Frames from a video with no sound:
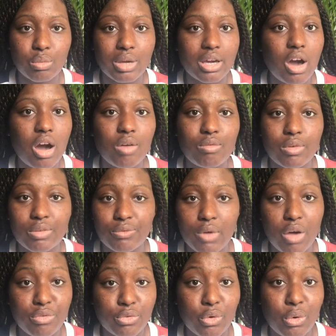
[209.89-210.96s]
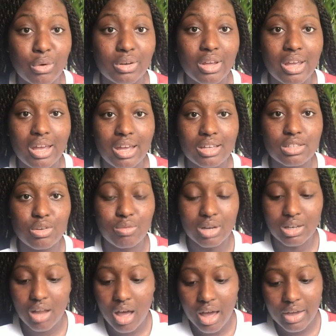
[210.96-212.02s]
We can't afford to
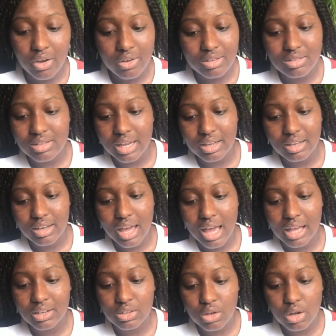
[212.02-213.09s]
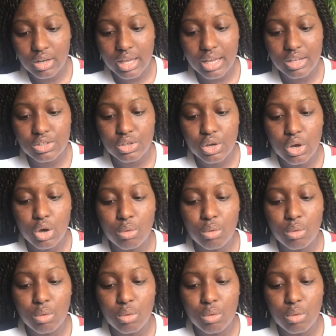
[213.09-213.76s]
rely on secondhand knowledge.